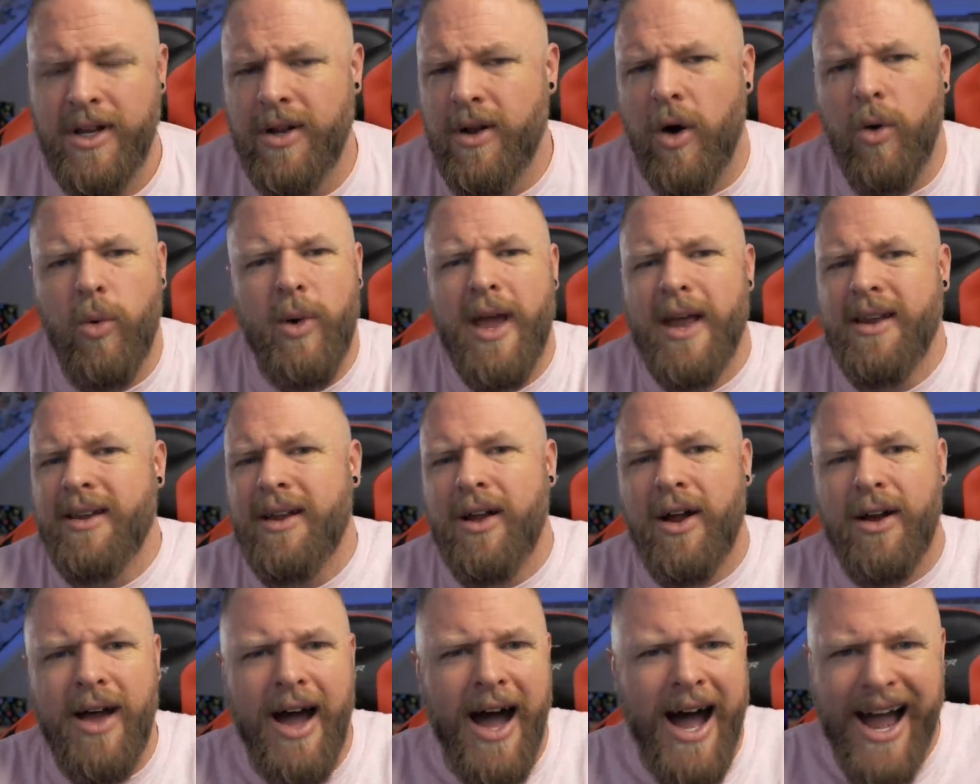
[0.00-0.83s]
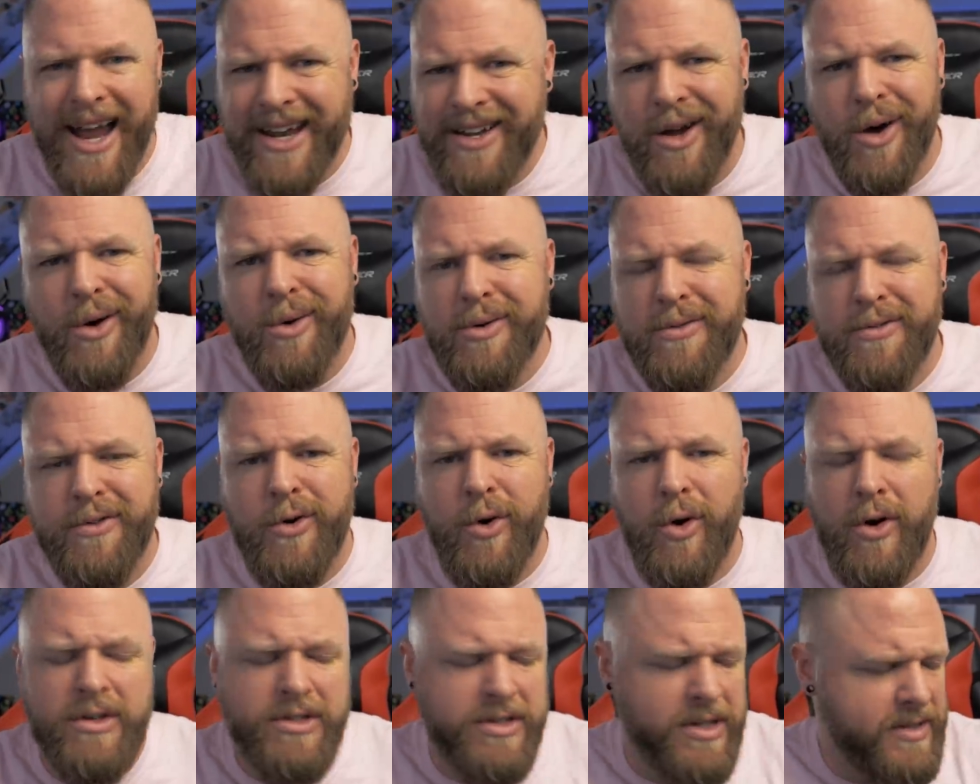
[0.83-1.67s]
you know, we ended on a high note, of
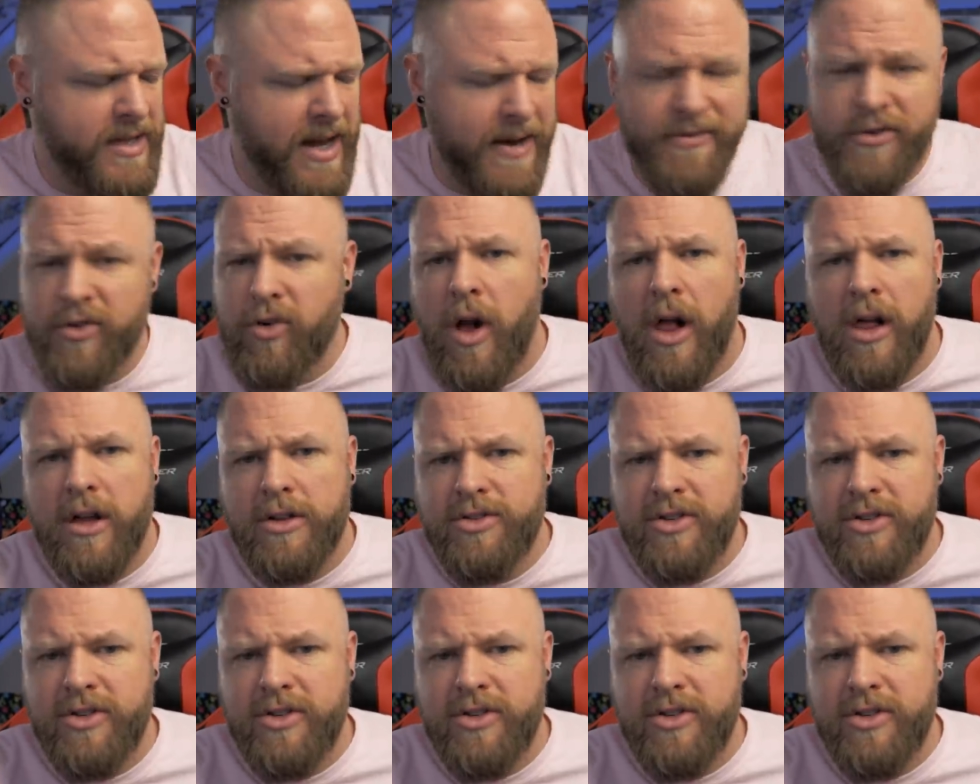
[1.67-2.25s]
course, because after all,